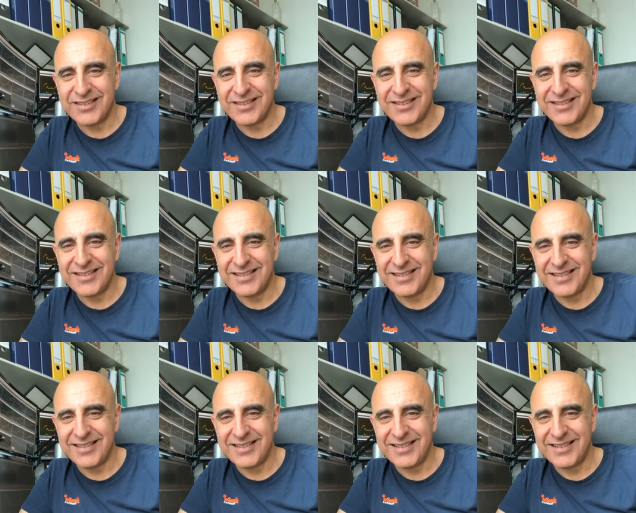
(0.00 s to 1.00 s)

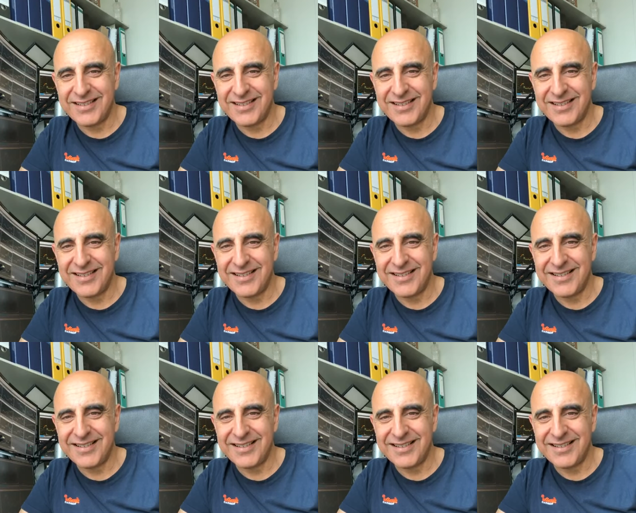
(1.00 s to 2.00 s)

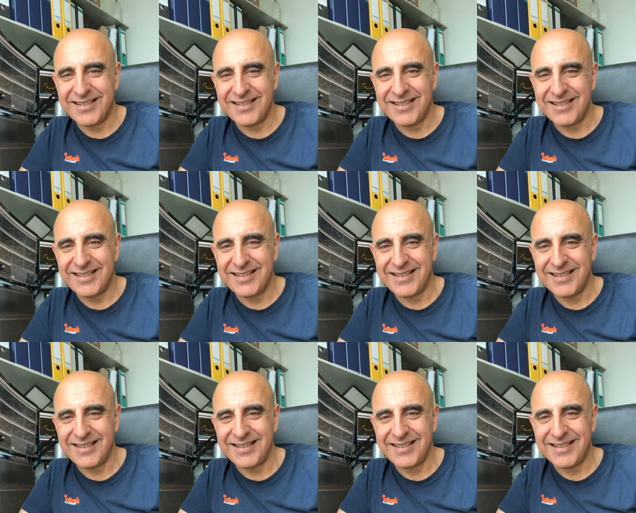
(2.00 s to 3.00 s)

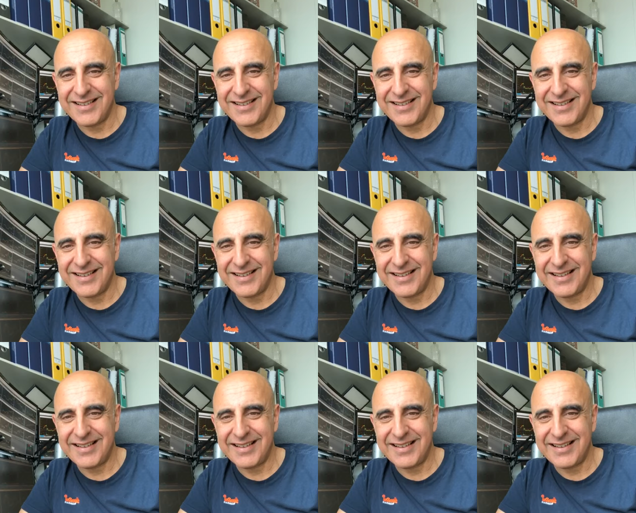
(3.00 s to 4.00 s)

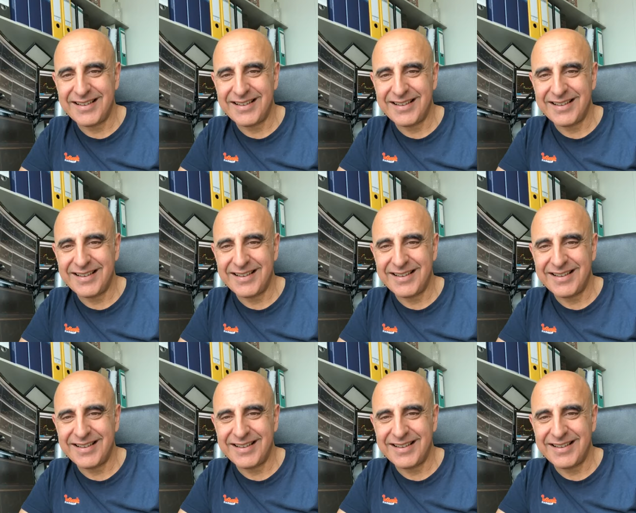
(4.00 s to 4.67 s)
[no speech]